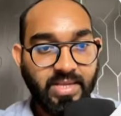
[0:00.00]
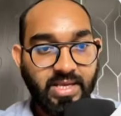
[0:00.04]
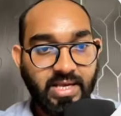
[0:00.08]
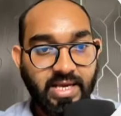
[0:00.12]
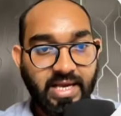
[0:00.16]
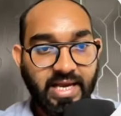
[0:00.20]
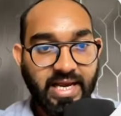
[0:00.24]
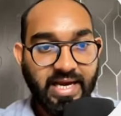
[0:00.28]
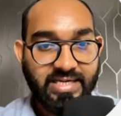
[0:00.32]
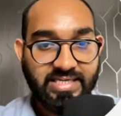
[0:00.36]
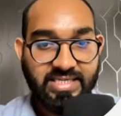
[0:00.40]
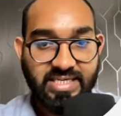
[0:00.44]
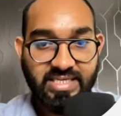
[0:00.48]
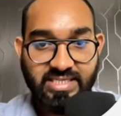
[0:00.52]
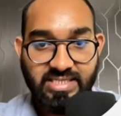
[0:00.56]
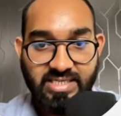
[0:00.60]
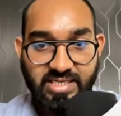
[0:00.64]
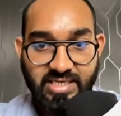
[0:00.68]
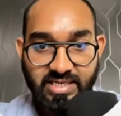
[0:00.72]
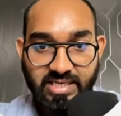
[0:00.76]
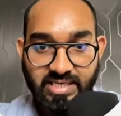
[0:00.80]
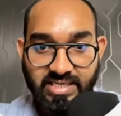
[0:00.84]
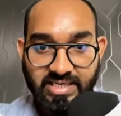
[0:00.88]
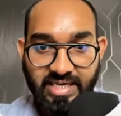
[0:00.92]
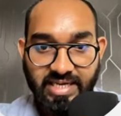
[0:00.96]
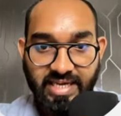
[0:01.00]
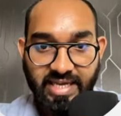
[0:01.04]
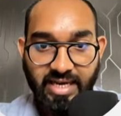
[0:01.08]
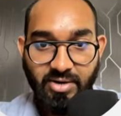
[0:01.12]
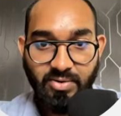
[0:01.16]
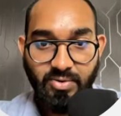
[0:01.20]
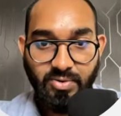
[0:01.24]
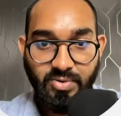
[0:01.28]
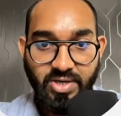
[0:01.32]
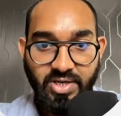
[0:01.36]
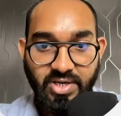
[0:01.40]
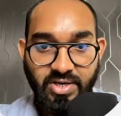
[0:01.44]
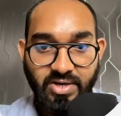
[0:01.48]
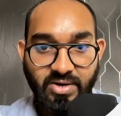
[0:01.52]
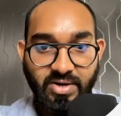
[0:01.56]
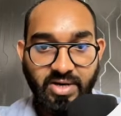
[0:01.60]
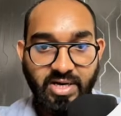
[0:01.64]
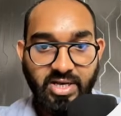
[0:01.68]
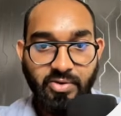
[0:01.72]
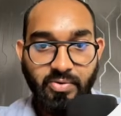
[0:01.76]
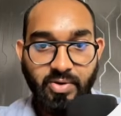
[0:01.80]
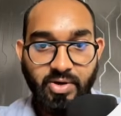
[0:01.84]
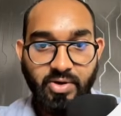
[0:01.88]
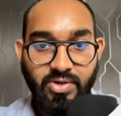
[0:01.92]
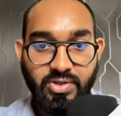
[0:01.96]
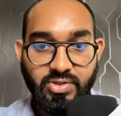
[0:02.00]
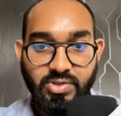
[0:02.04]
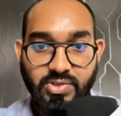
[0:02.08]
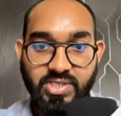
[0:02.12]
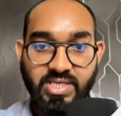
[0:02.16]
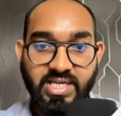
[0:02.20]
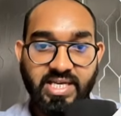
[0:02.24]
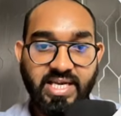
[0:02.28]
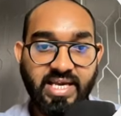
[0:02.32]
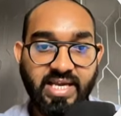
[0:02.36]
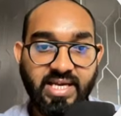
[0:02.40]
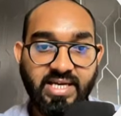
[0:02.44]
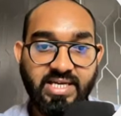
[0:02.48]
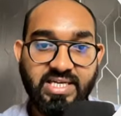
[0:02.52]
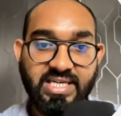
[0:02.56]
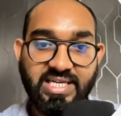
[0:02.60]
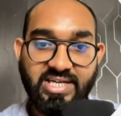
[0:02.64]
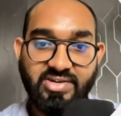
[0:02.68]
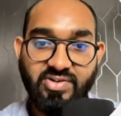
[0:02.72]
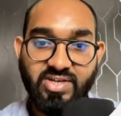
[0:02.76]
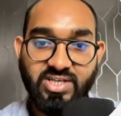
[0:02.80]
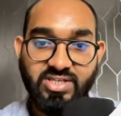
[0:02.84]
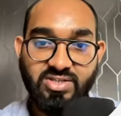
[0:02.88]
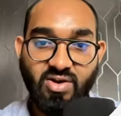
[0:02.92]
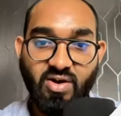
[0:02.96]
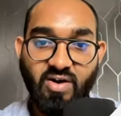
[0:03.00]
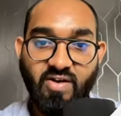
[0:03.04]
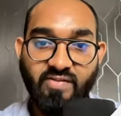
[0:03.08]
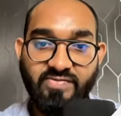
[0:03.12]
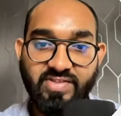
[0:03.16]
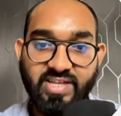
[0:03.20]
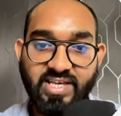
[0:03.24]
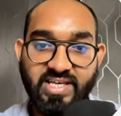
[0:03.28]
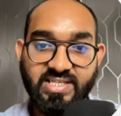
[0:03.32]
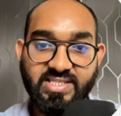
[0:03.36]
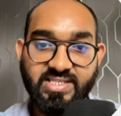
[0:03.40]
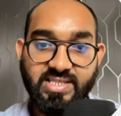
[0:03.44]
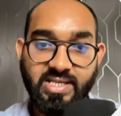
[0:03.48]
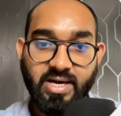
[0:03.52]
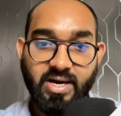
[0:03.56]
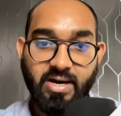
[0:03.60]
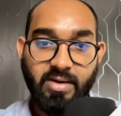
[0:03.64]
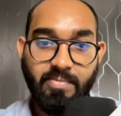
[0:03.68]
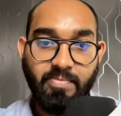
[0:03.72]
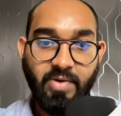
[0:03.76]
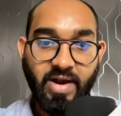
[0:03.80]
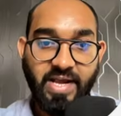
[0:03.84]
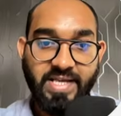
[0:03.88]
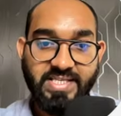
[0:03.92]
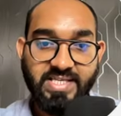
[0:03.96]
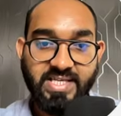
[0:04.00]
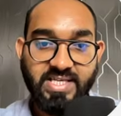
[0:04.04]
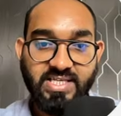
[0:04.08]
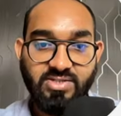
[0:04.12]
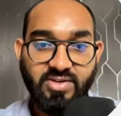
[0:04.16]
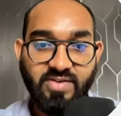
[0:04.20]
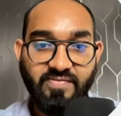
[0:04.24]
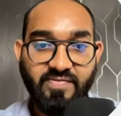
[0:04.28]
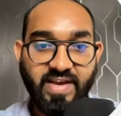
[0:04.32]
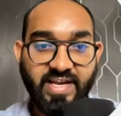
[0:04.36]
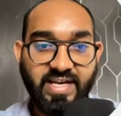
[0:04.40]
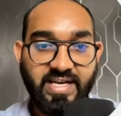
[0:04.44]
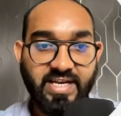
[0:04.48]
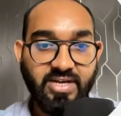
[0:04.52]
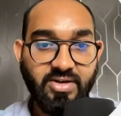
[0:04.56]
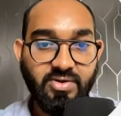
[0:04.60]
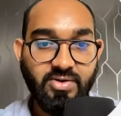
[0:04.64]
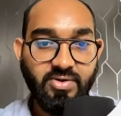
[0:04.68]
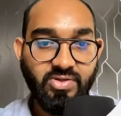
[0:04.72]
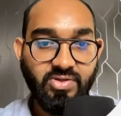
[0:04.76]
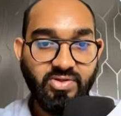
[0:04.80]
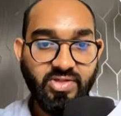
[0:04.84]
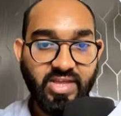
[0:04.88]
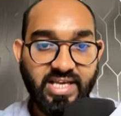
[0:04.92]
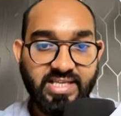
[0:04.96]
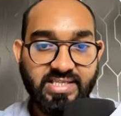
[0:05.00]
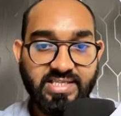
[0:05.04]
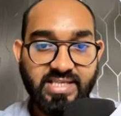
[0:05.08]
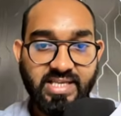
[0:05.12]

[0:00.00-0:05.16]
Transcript: and just take a look here. You are going to see a decrease of this pricing. So if I click on this,